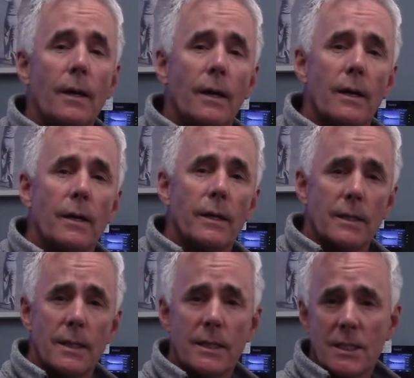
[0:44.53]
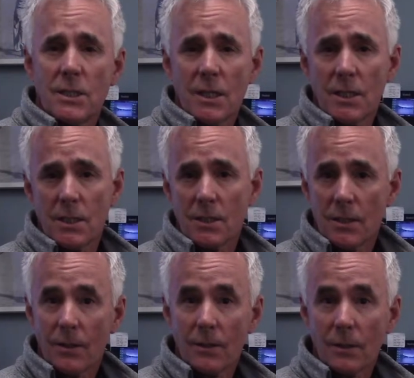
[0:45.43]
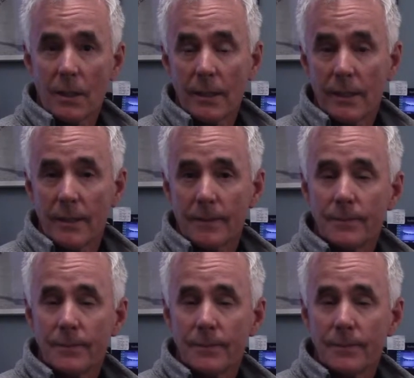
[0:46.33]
in the 1960s here in Goleta.